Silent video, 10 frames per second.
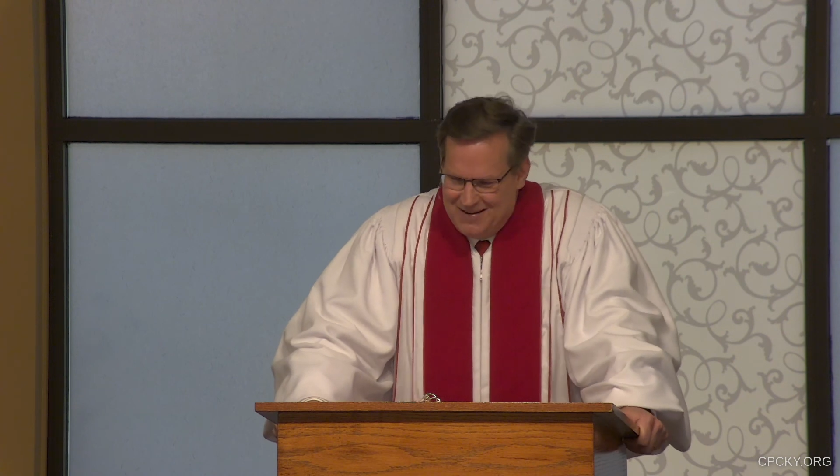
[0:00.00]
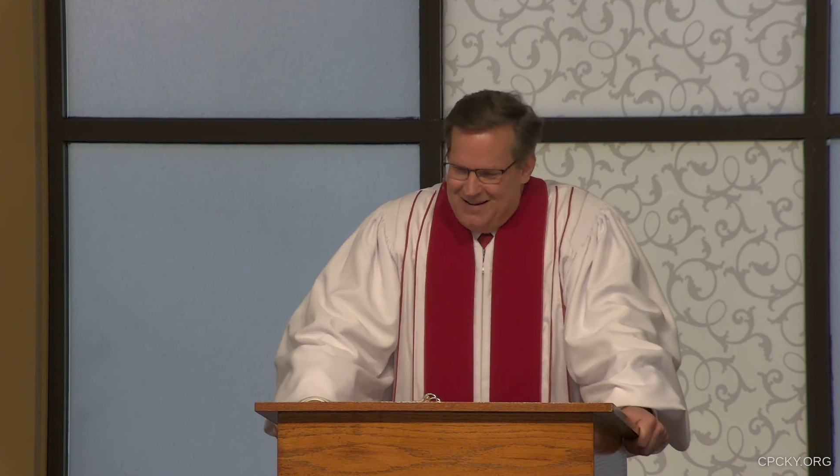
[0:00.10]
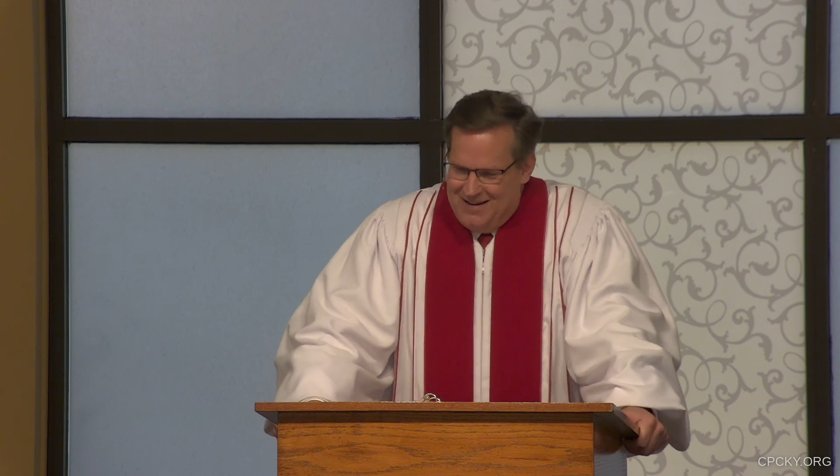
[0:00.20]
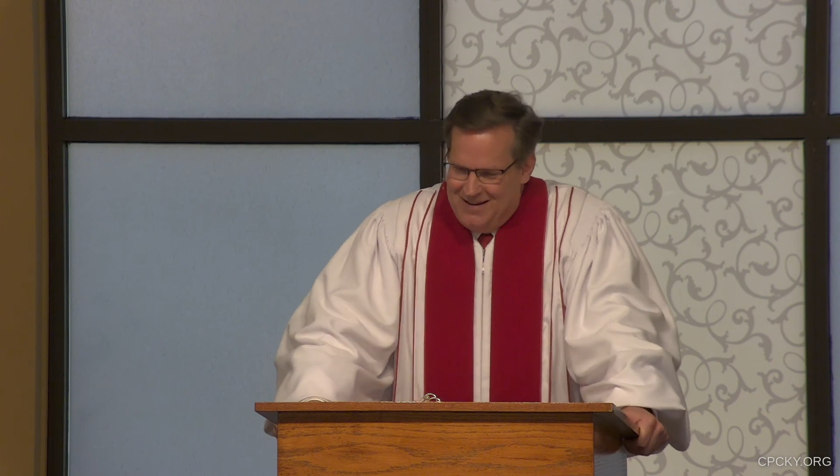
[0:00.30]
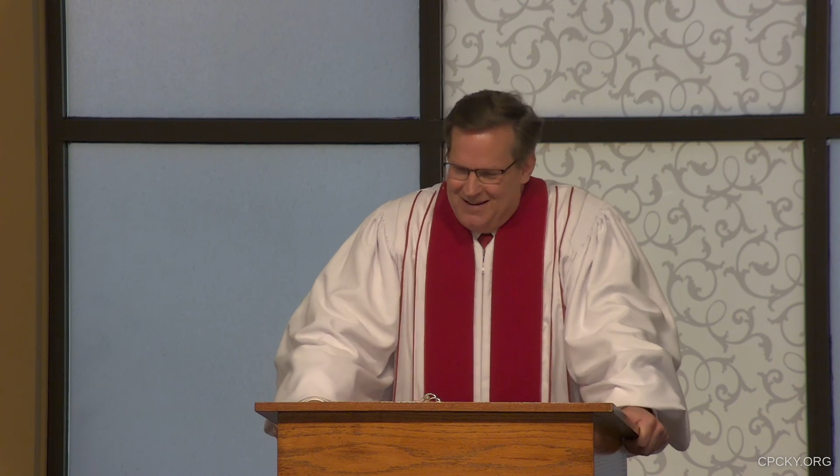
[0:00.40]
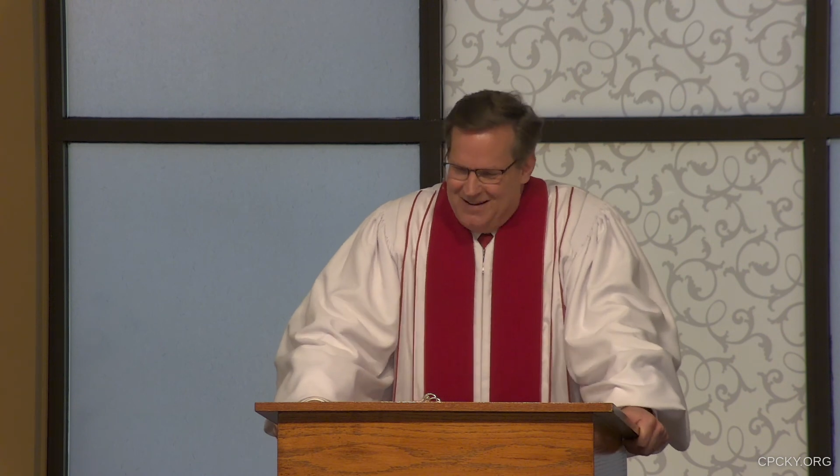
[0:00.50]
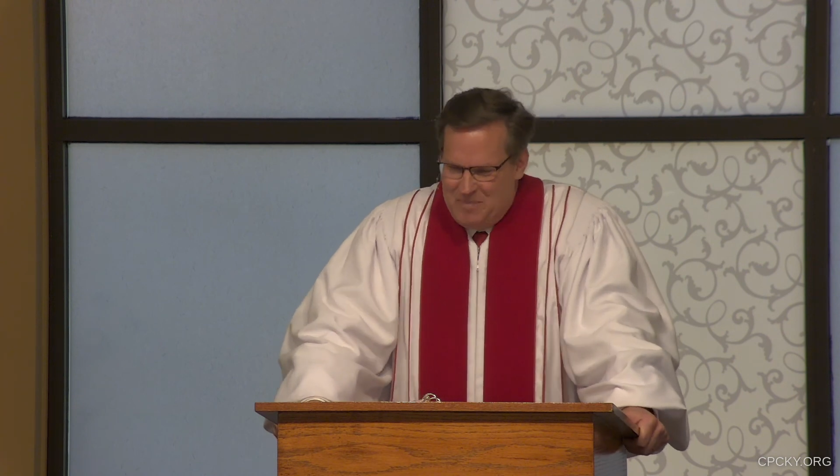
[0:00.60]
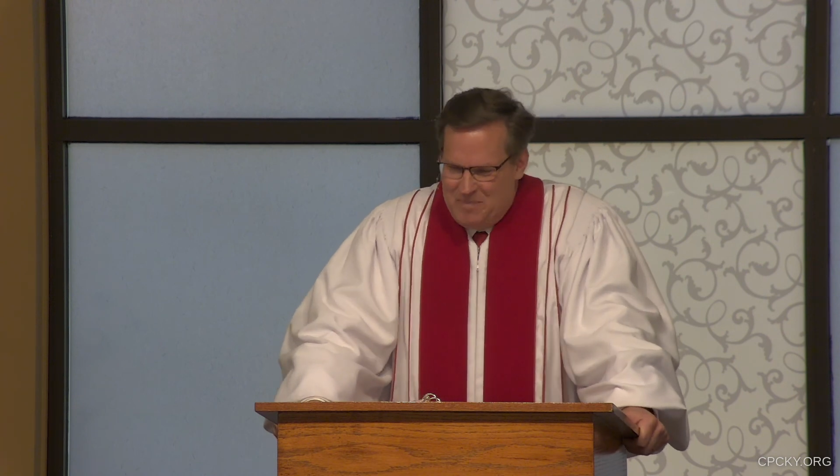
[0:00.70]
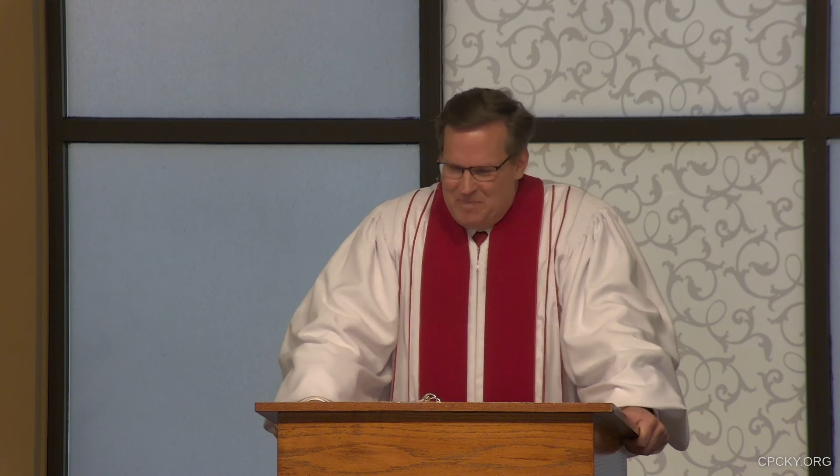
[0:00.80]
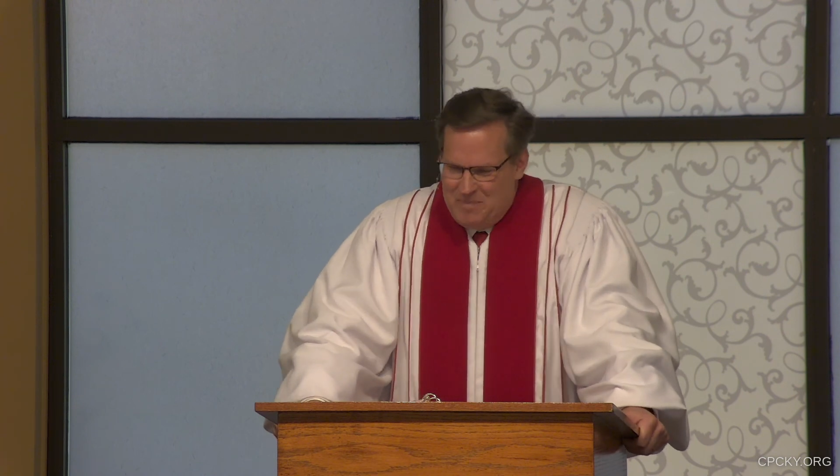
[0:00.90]
You will
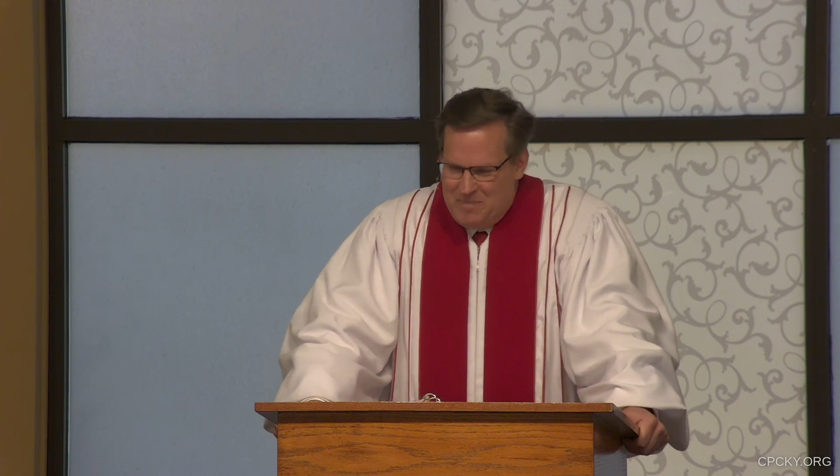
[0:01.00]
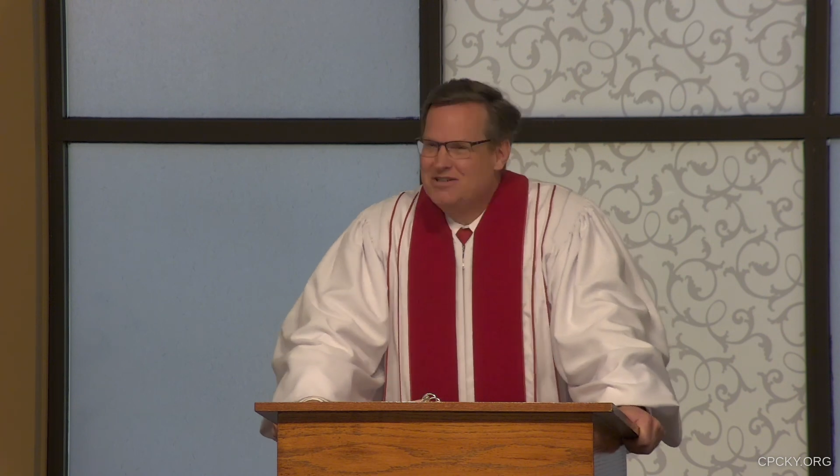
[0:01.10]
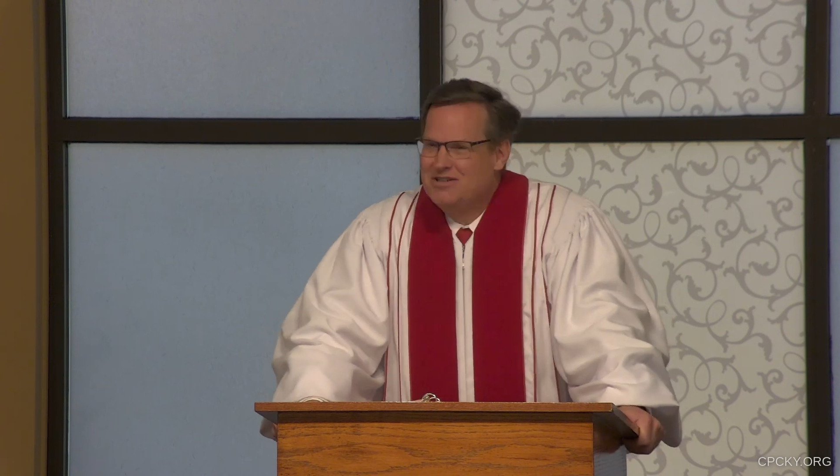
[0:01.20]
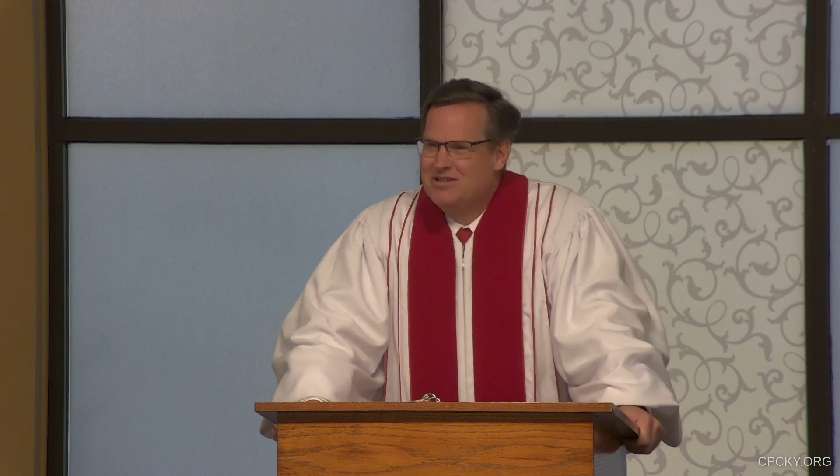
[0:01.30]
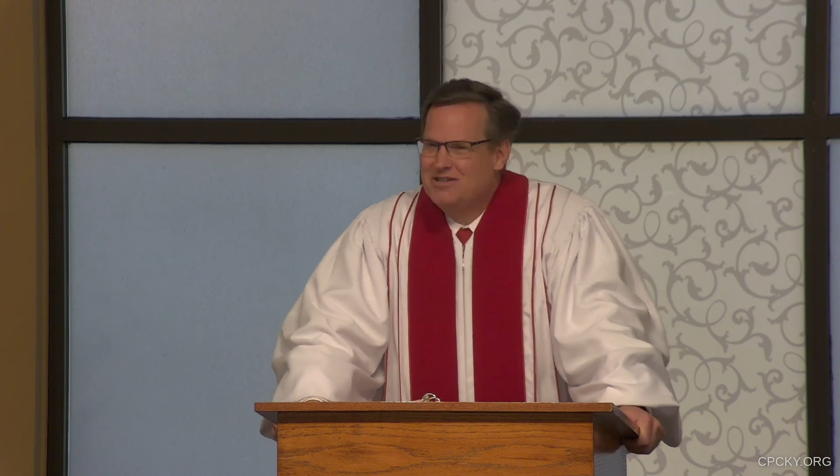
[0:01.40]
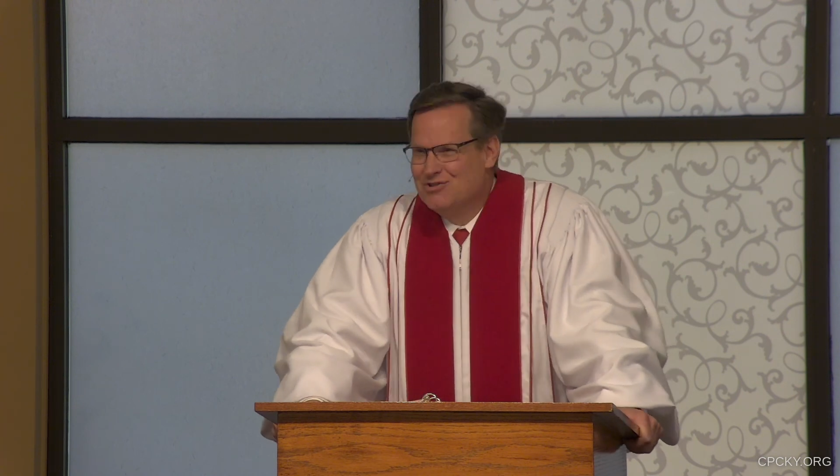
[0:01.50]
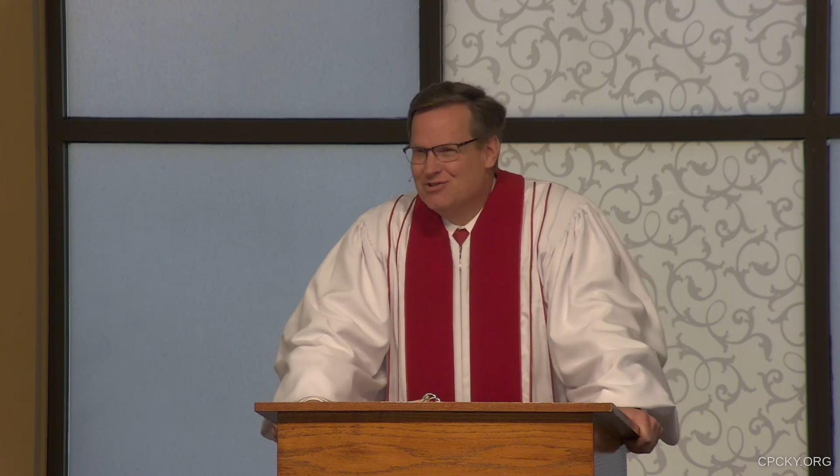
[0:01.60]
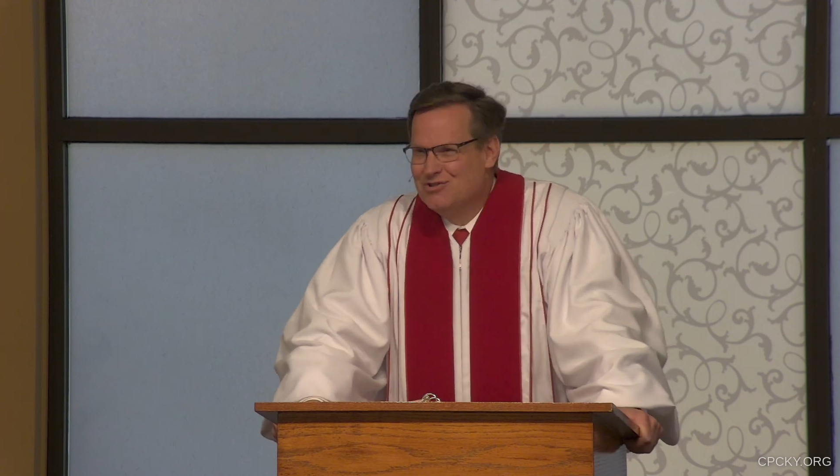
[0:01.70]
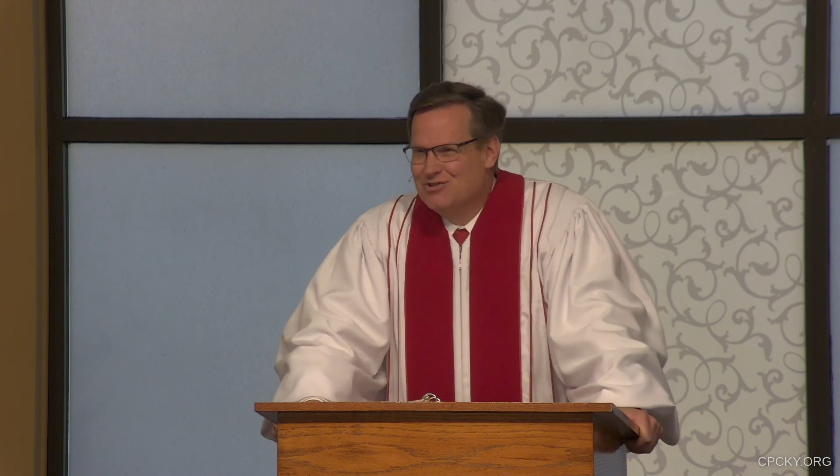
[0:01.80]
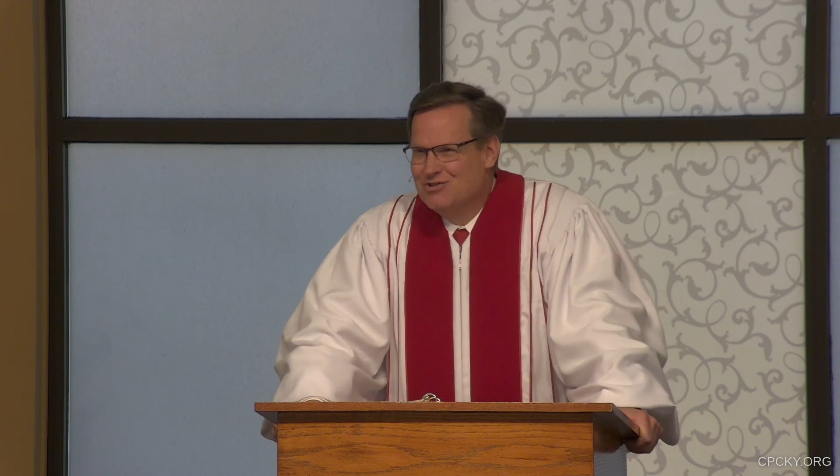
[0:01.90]
pay your taxes,